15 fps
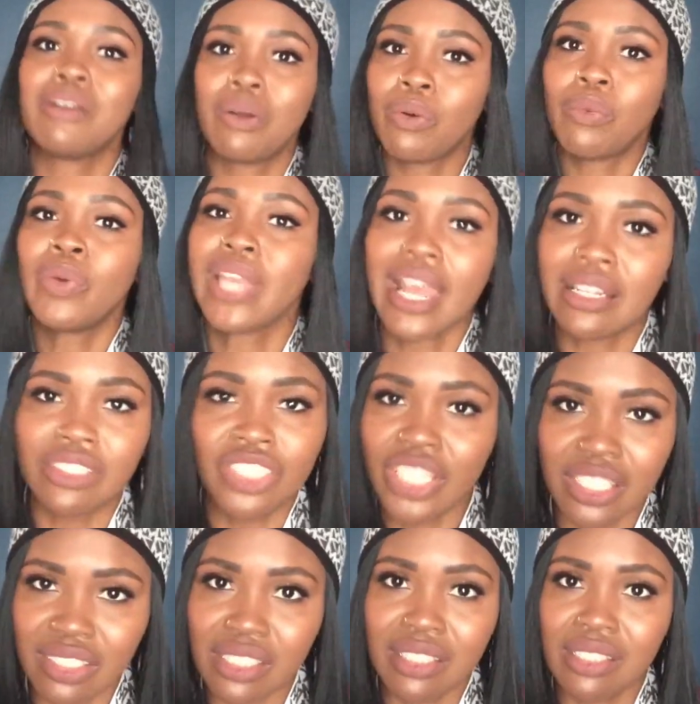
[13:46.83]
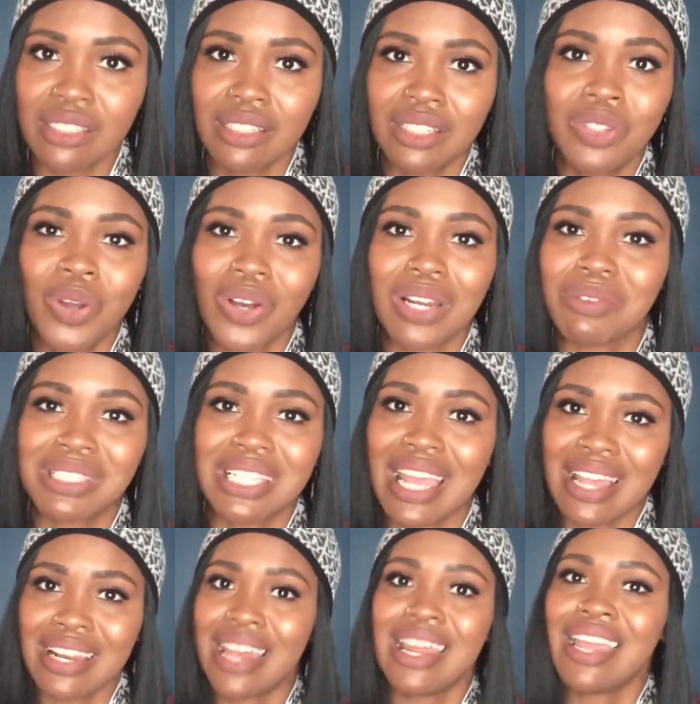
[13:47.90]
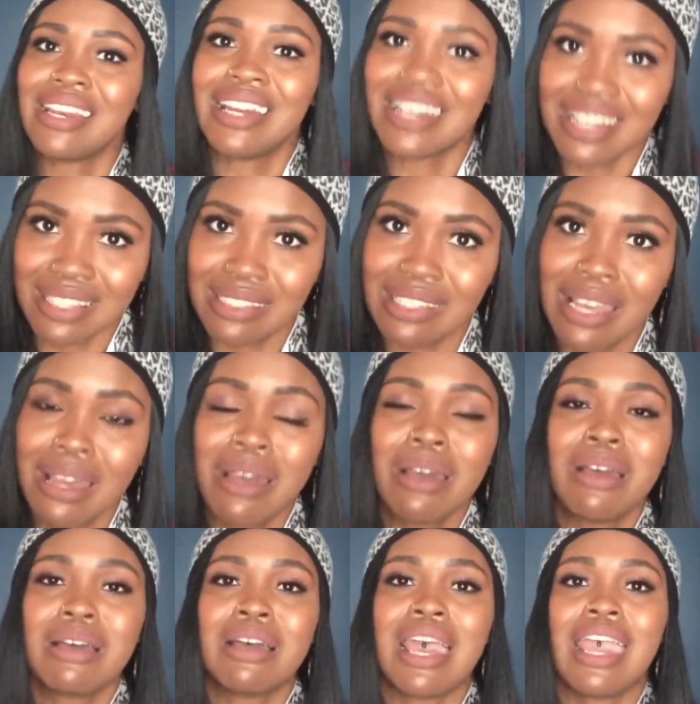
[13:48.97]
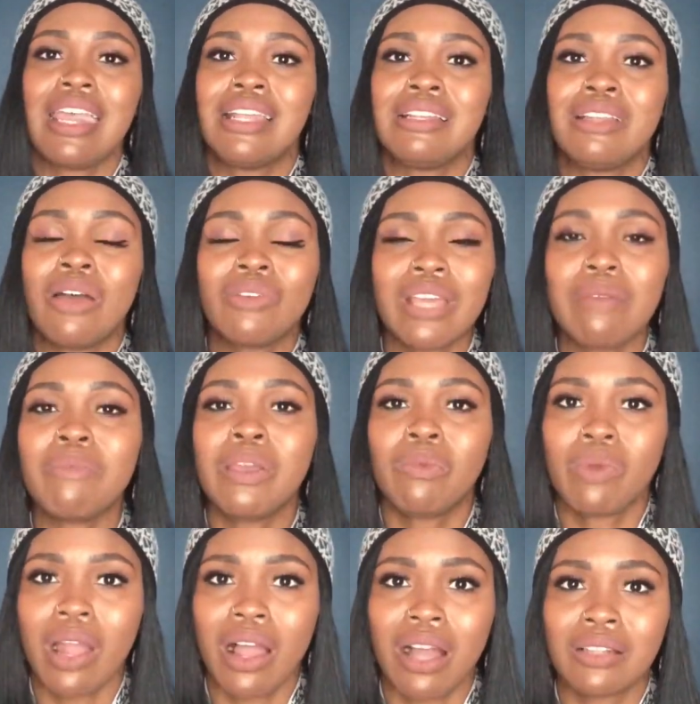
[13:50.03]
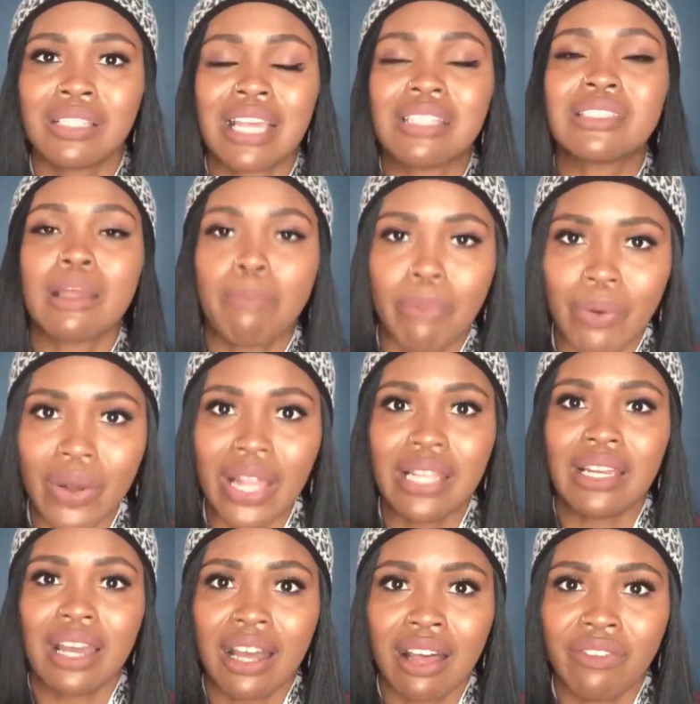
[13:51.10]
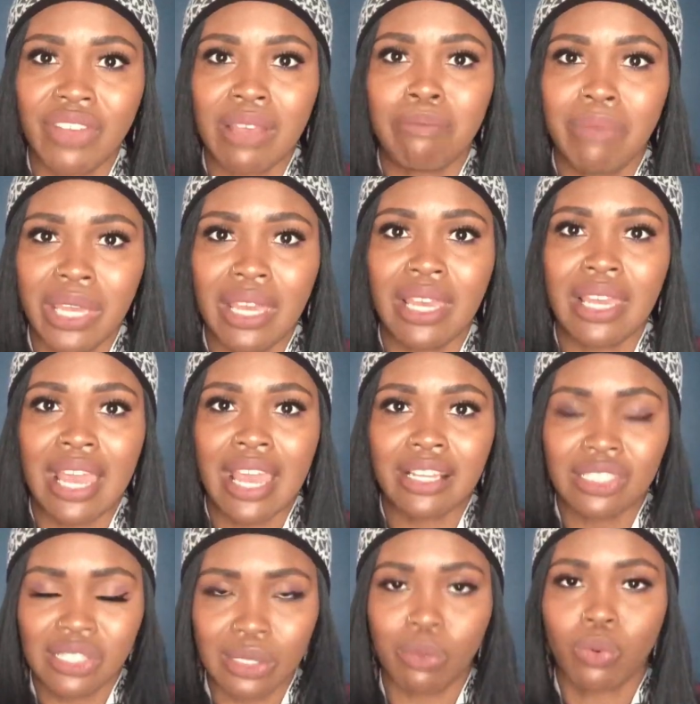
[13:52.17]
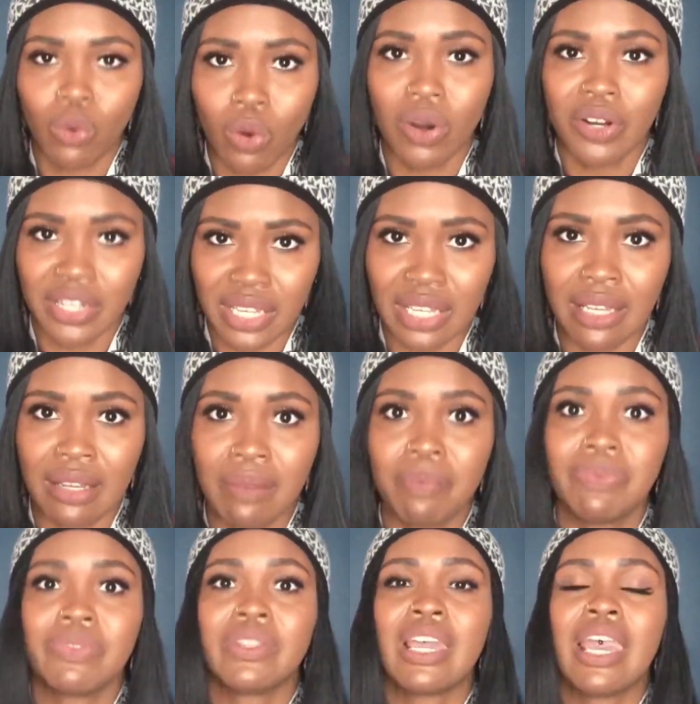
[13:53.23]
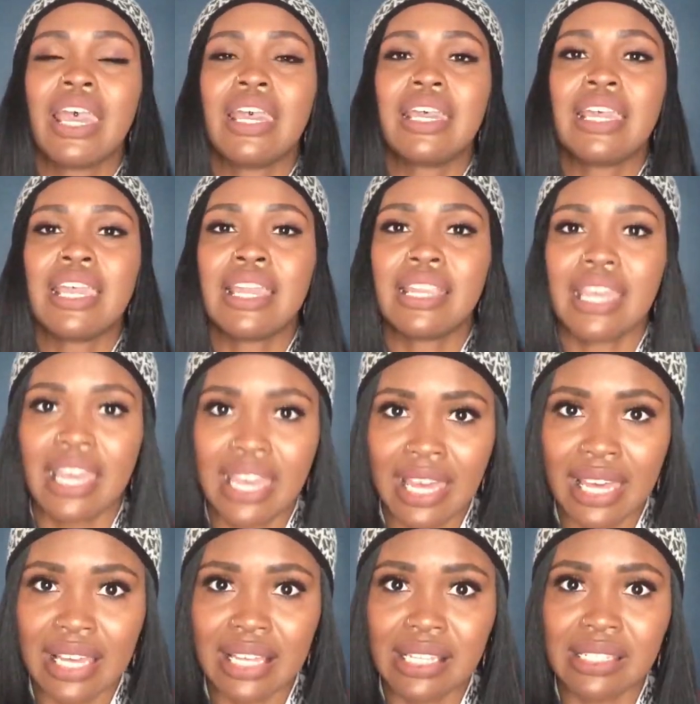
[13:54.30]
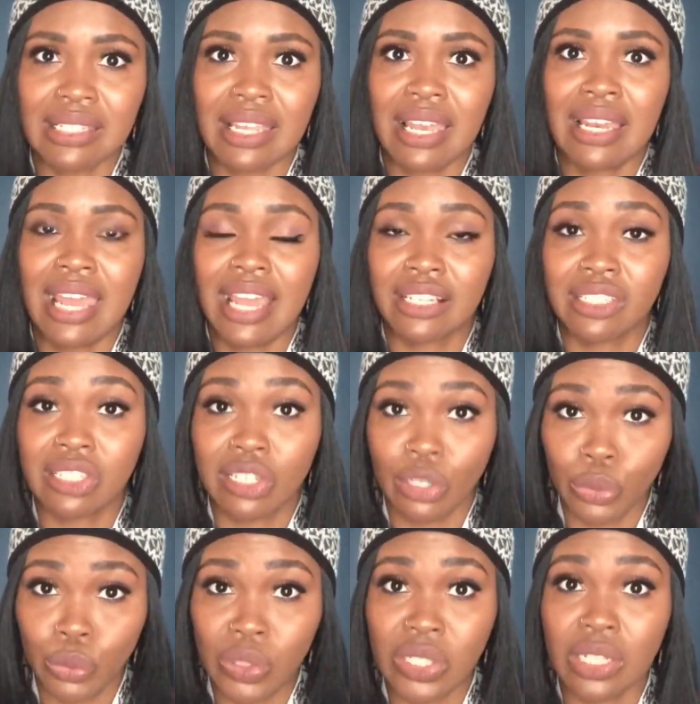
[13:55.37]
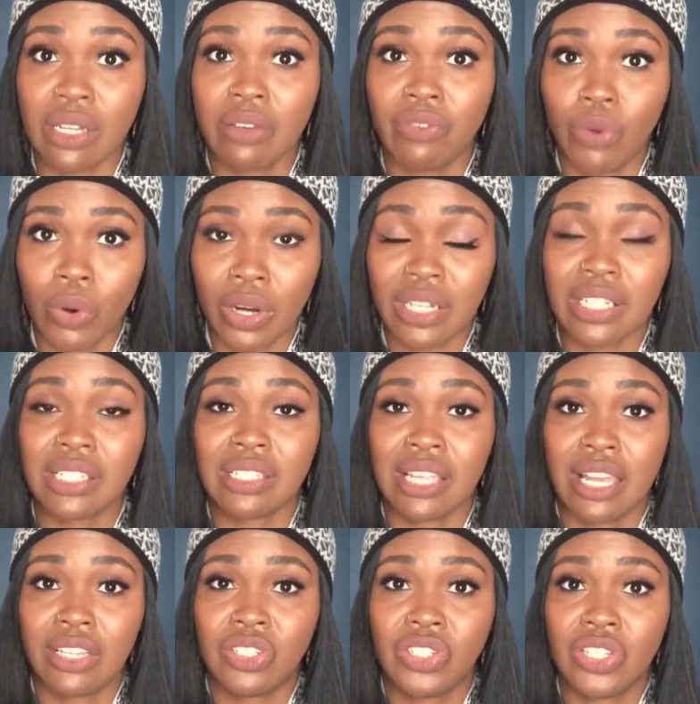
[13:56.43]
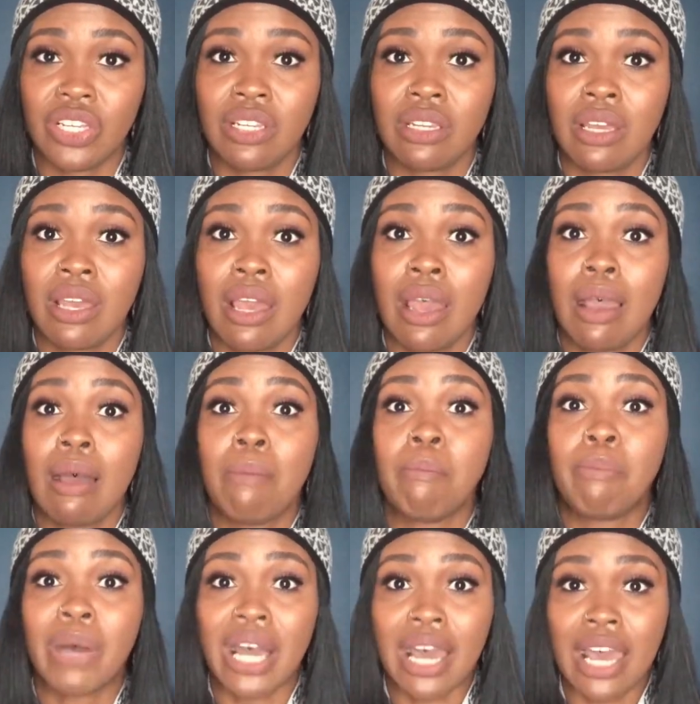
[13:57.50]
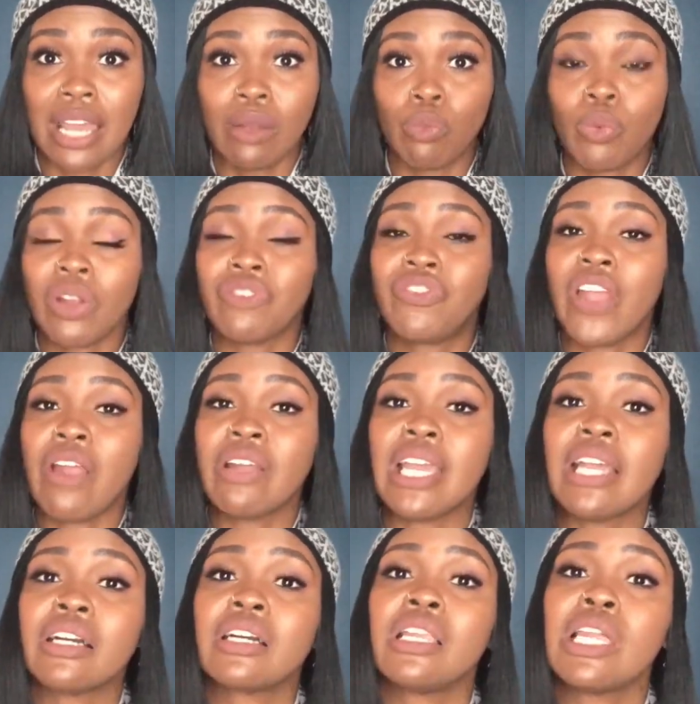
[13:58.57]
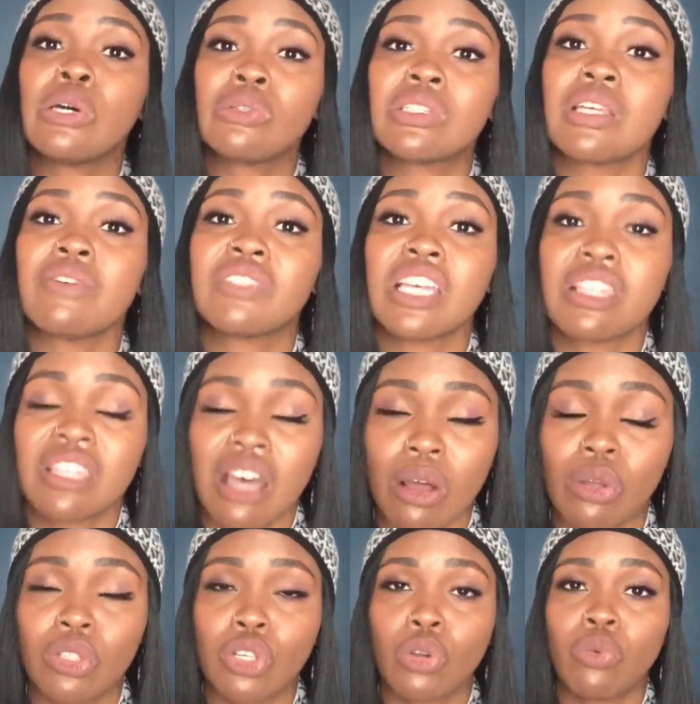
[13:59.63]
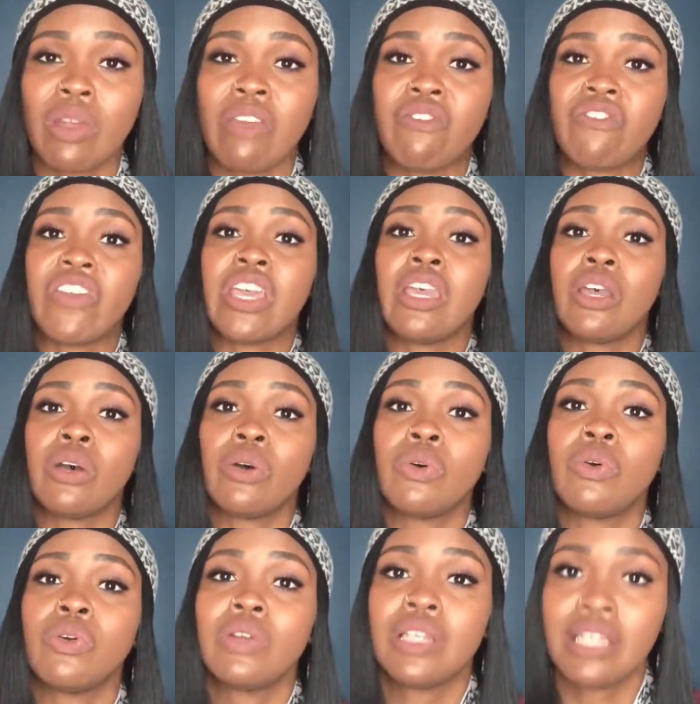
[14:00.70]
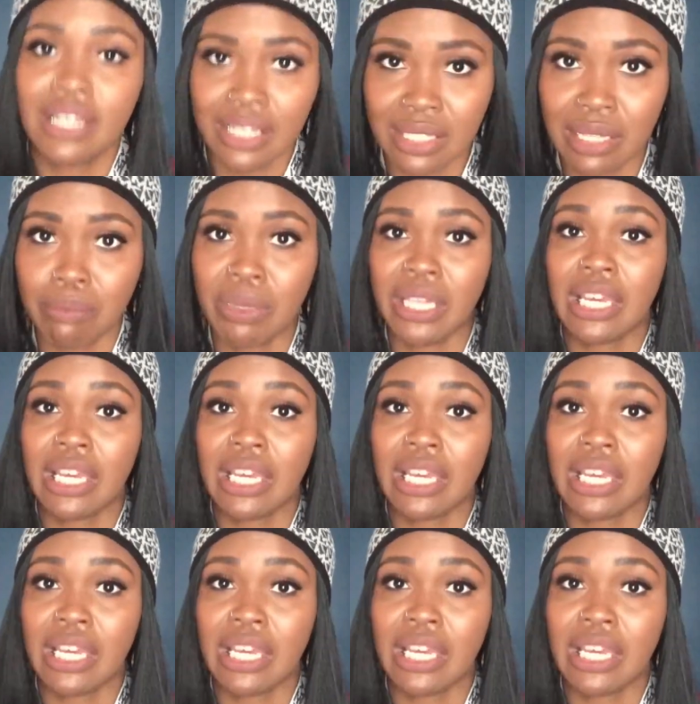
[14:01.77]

we ain't Jesus. You know what I'm saying? That ain't us. And don't get me wrong, that's the point of it being a sorority. It is an exclusive organization but we're very inclusive to those who we feel need to be